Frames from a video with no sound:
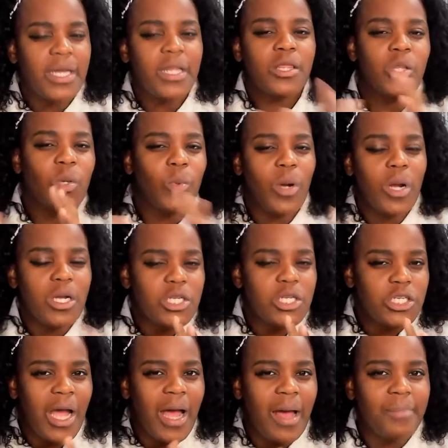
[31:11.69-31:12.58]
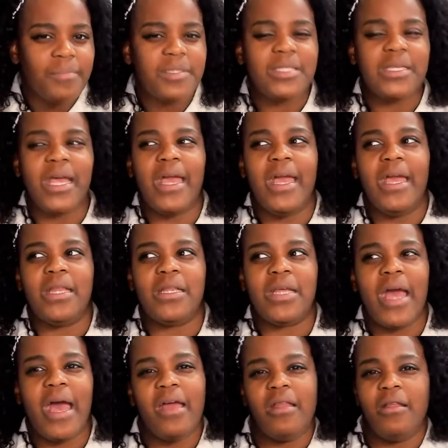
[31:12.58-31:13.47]
the workshops and
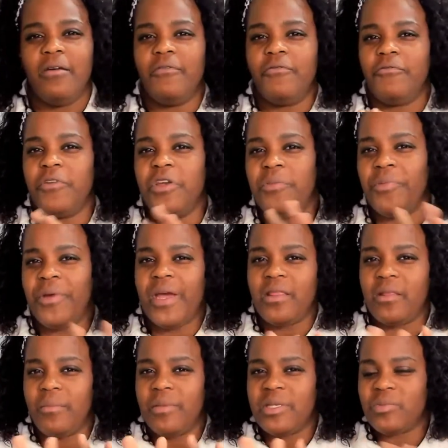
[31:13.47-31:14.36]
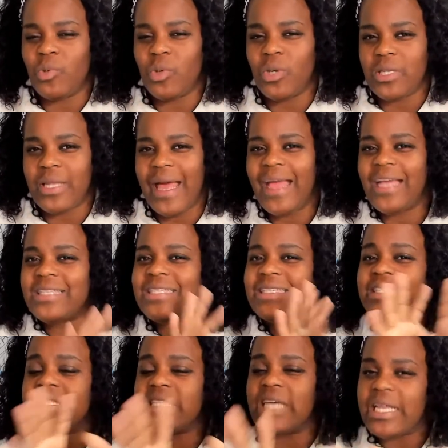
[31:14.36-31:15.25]
kind of rebrand them as more like
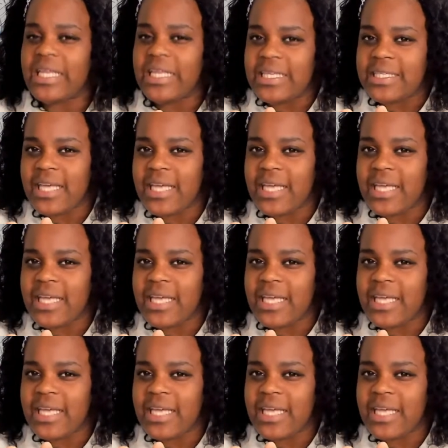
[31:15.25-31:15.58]
study